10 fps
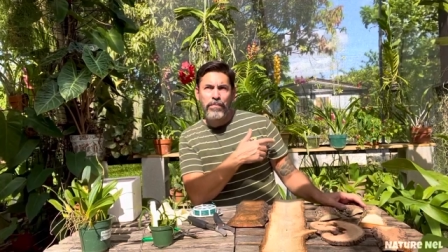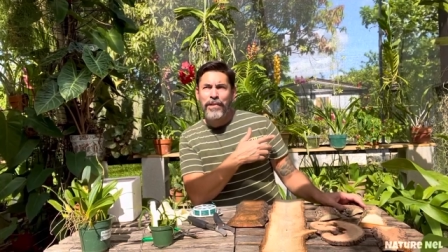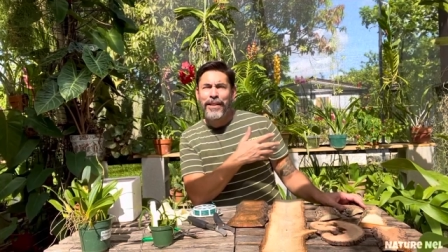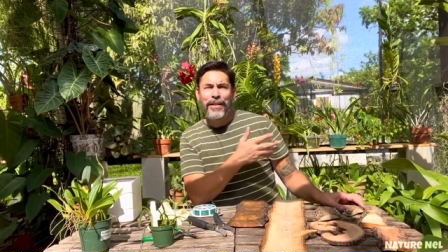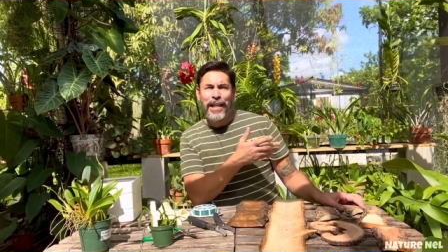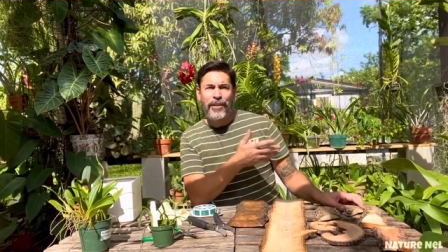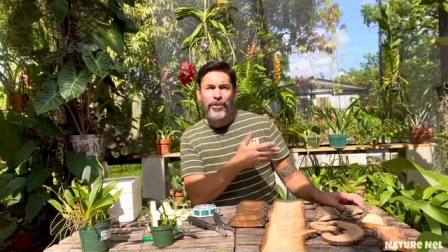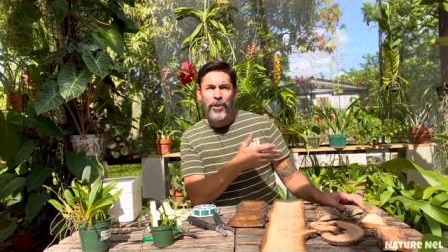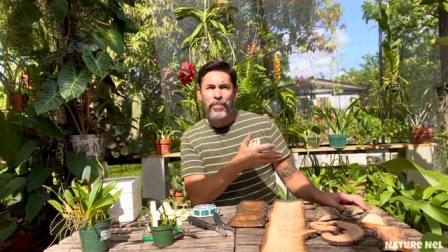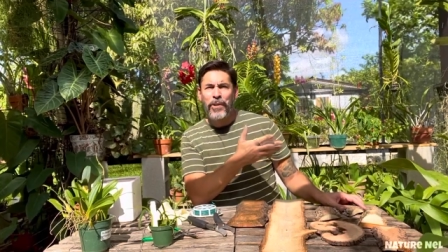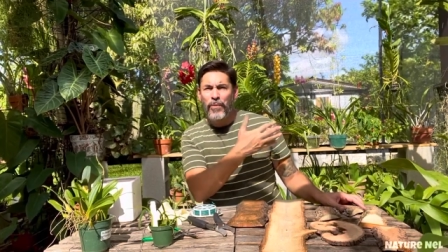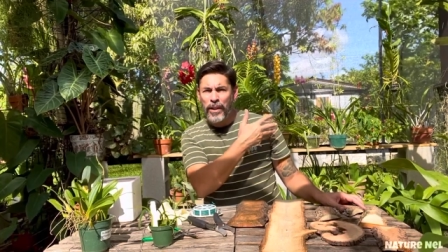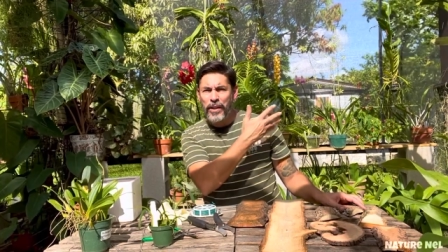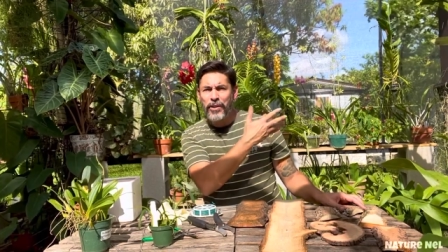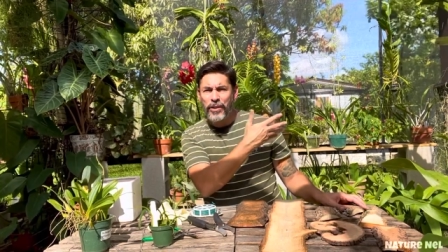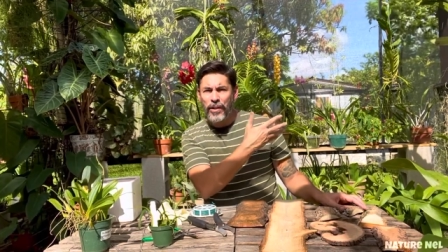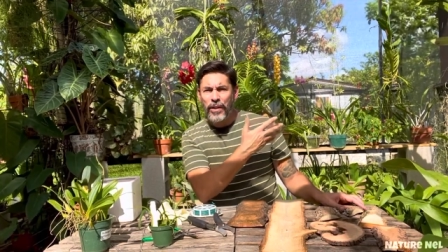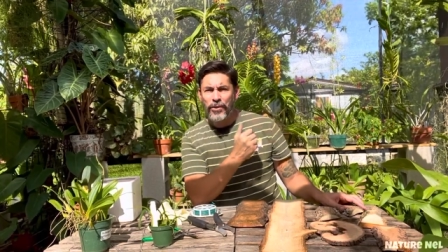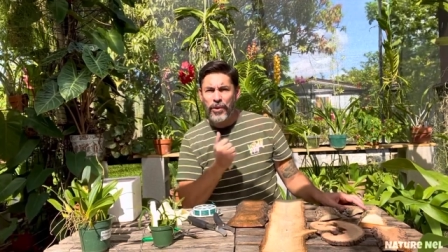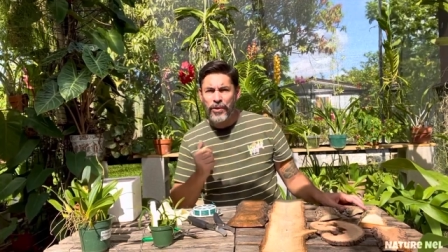not the last show, but one of the sh
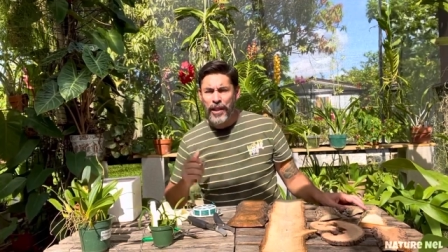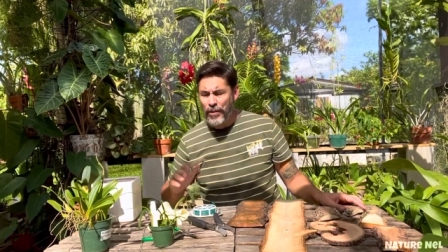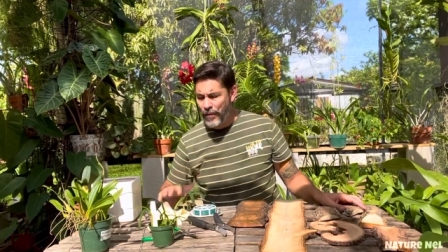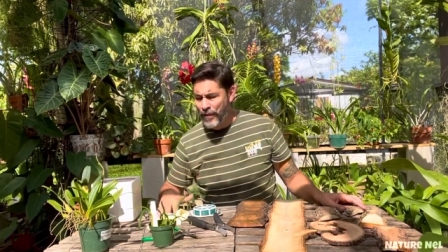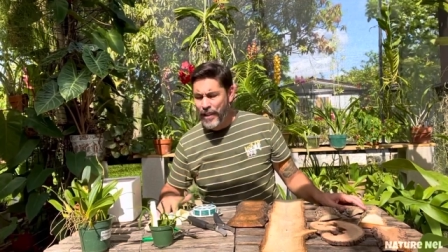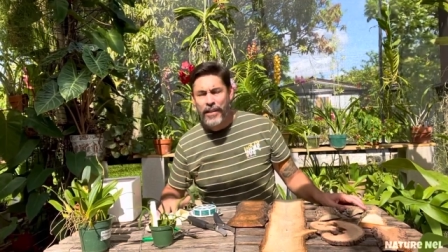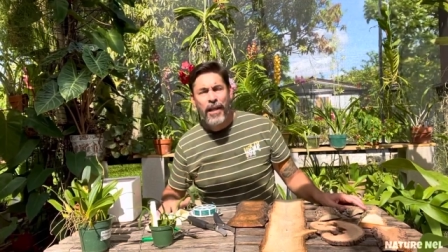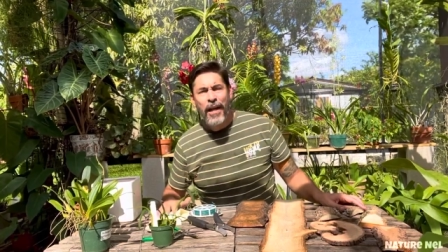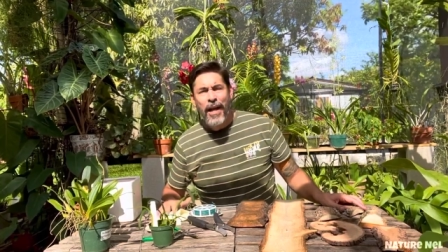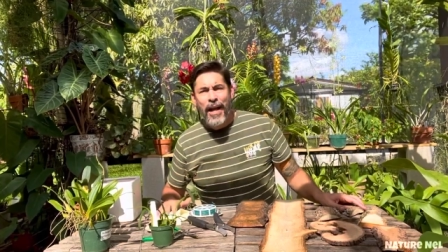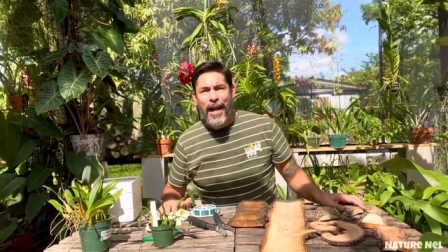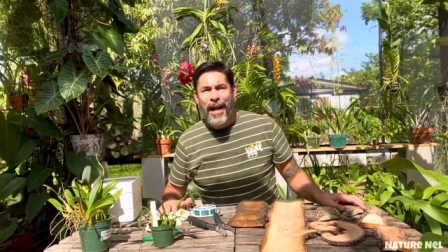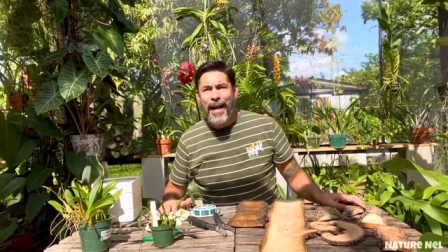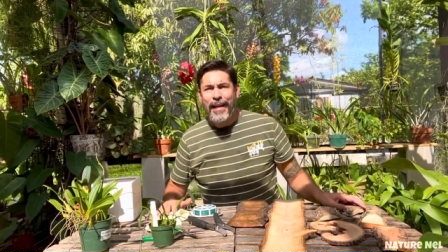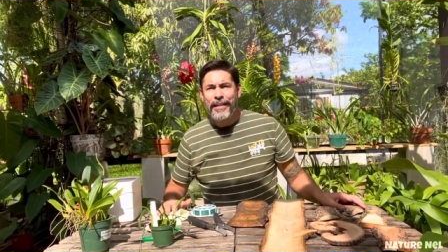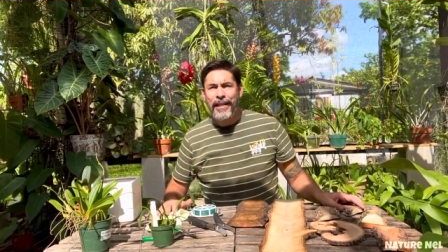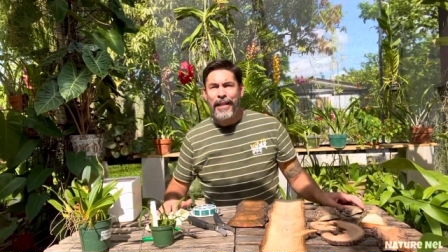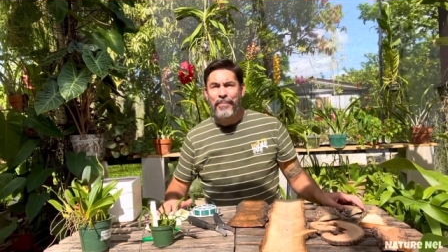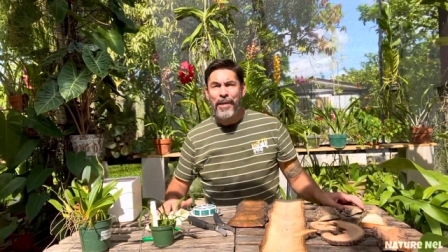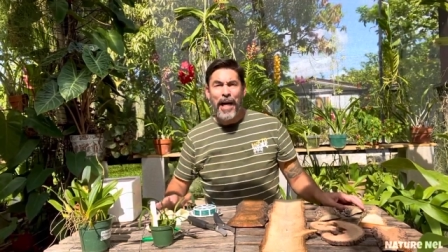uh, shows at Ophi's and
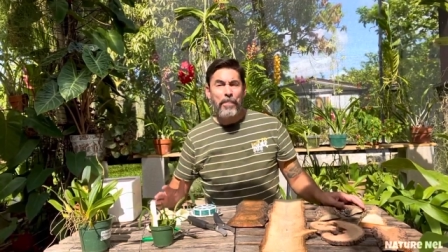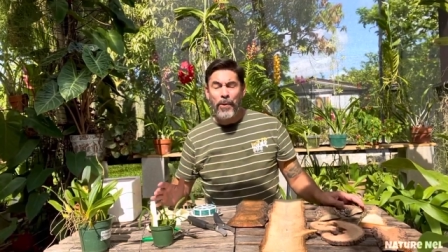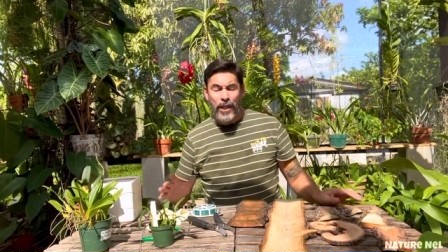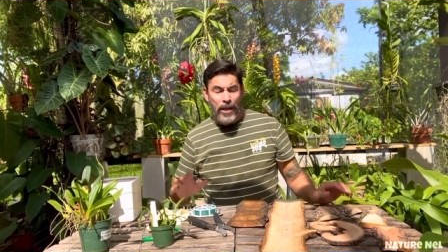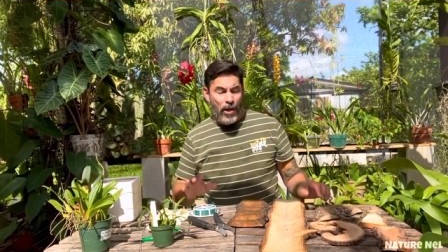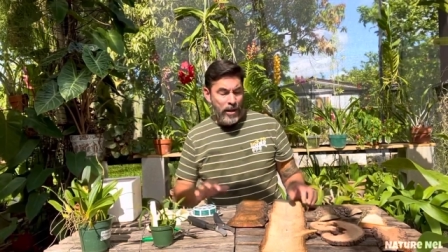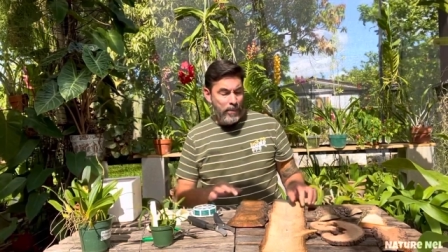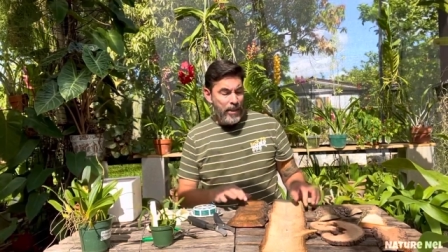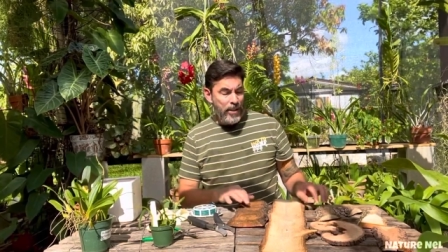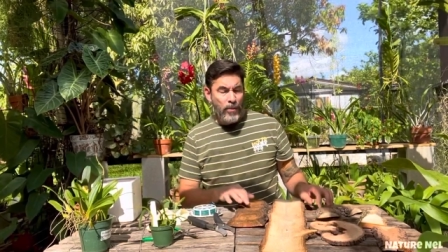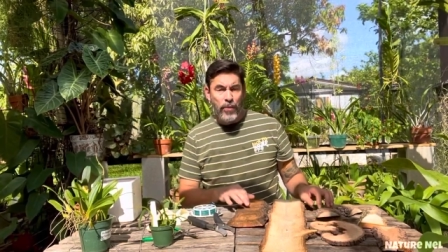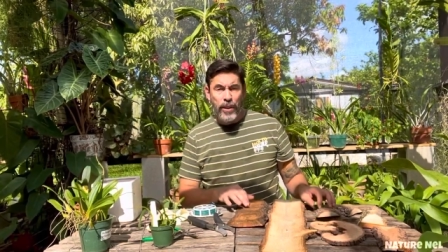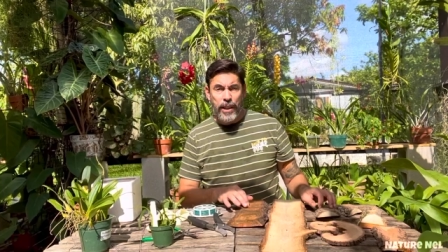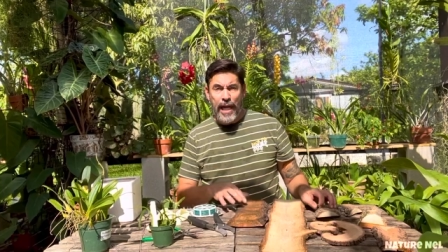um, I put it on a piece of wood.